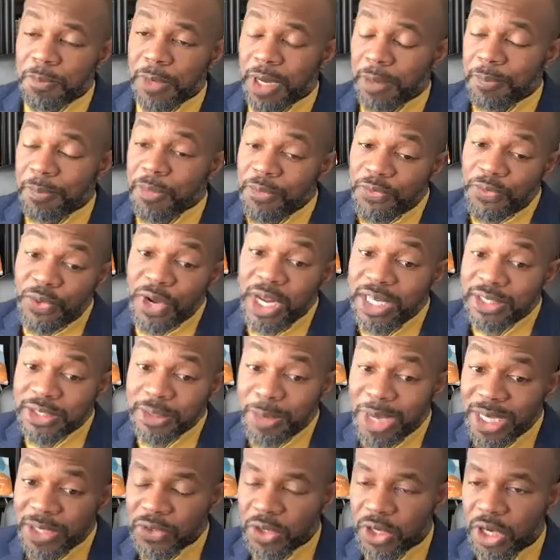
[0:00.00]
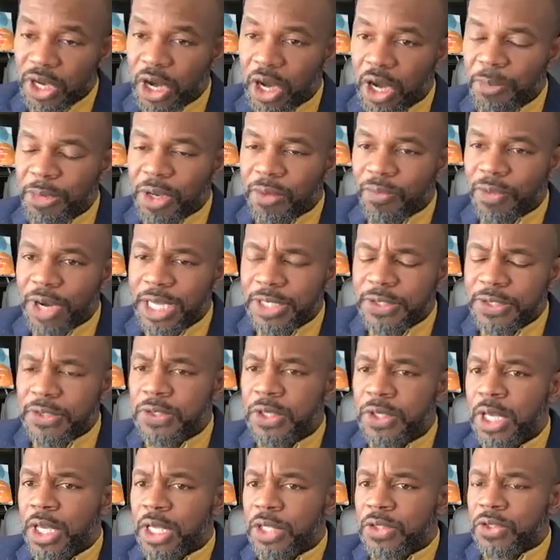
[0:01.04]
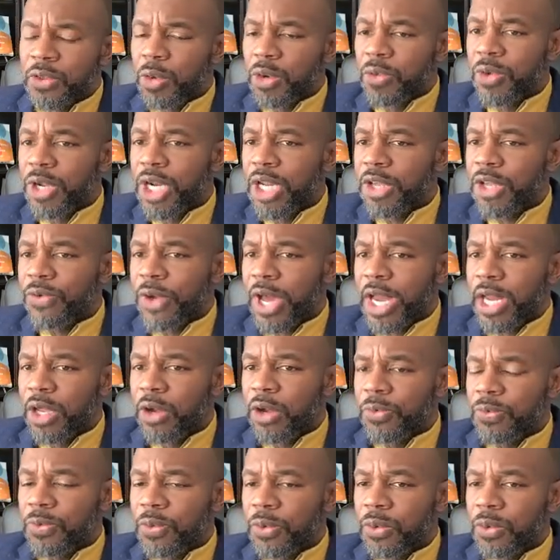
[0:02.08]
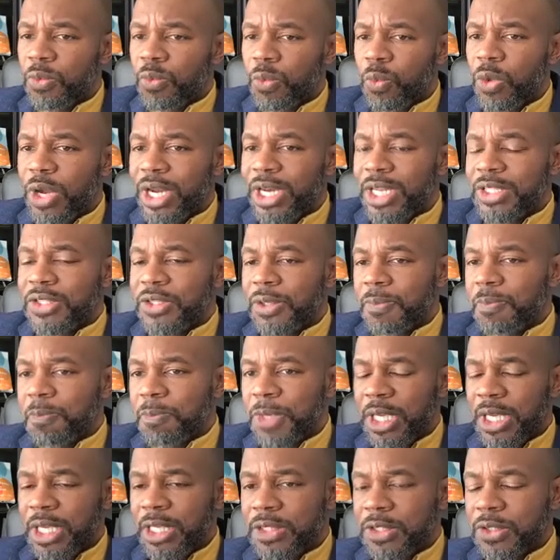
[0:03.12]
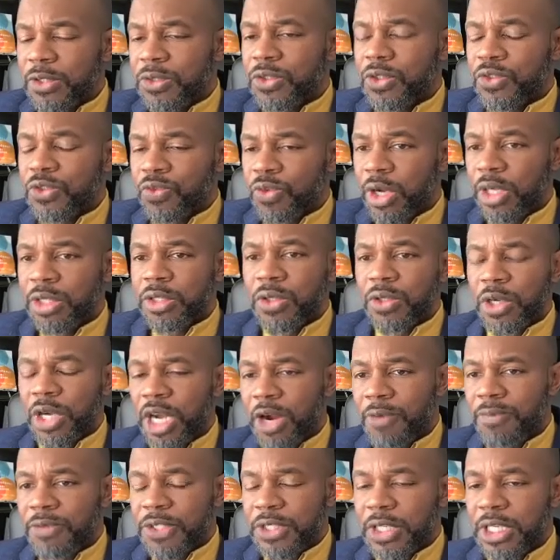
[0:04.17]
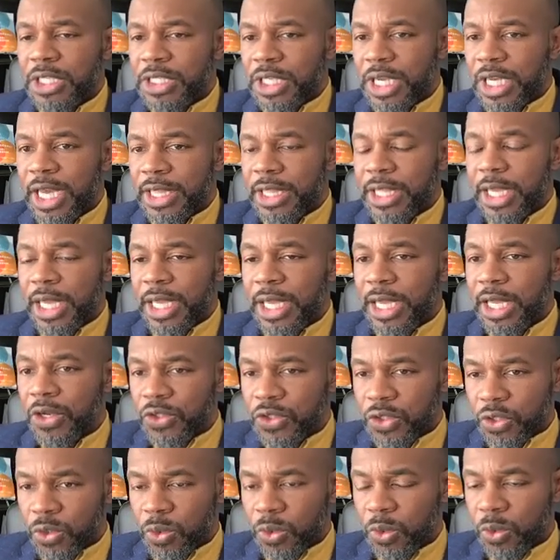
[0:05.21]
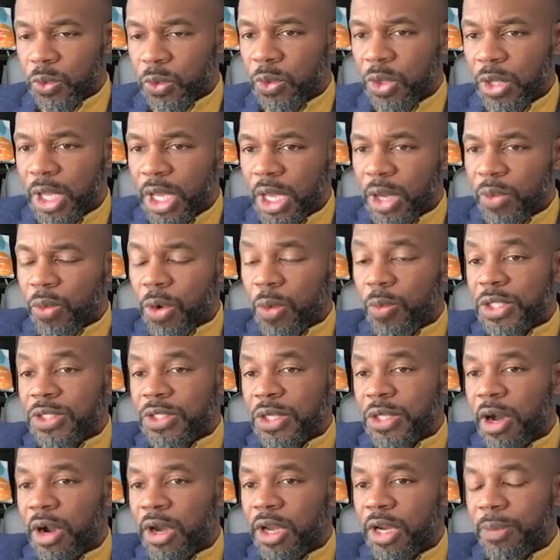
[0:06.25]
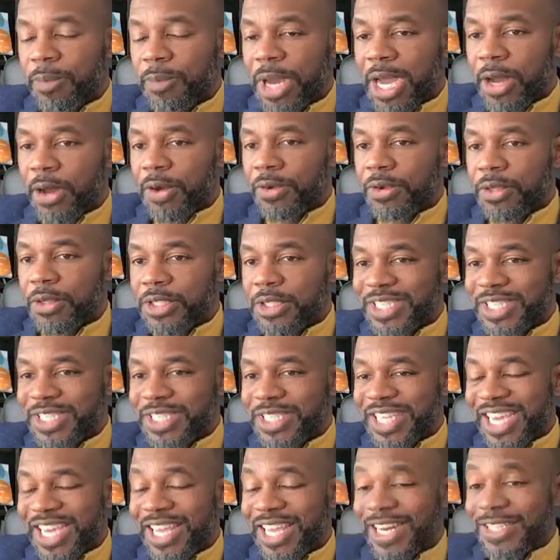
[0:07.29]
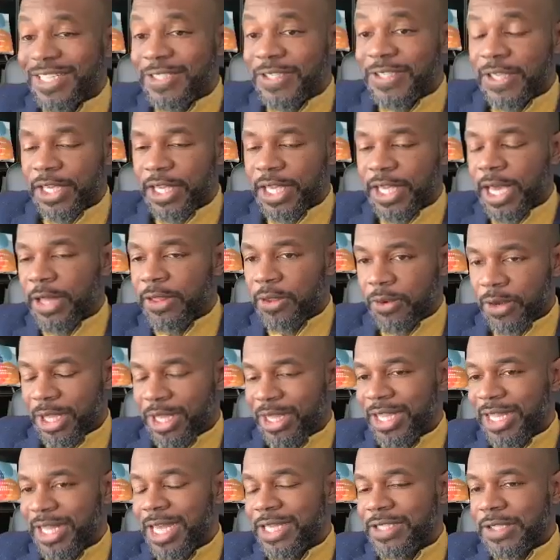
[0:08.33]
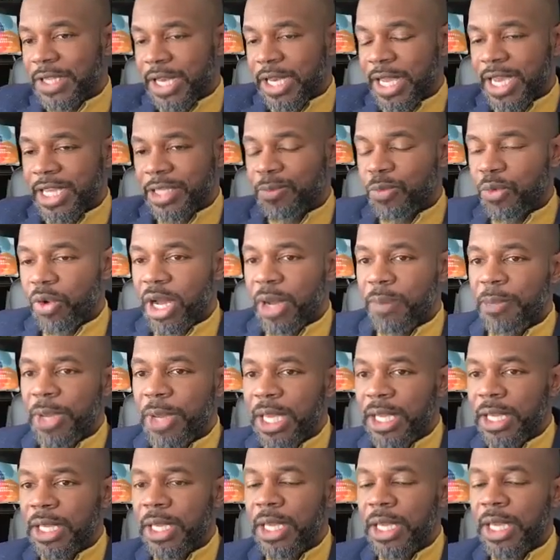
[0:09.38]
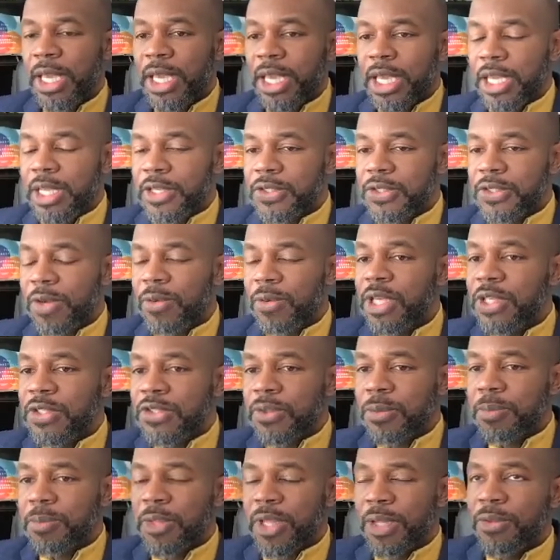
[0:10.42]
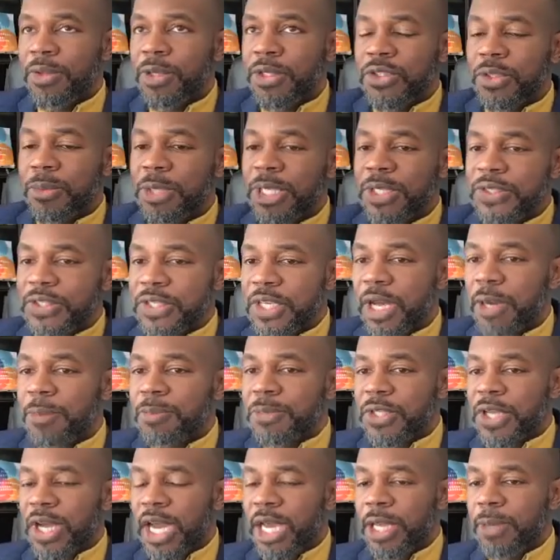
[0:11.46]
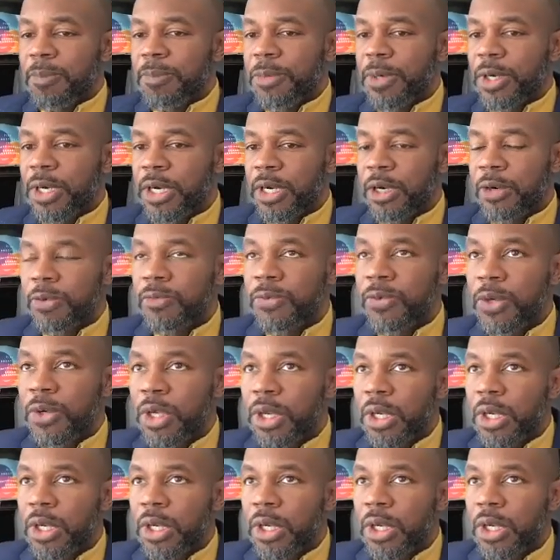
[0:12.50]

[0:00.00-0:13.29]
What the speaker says: I'm afraid somebody's going to call me a racist. And so we really try to go through, what does it mean to structure a conversation like that in a school where we're talking about data together? And then that's the last point I make, is there needs to be some type of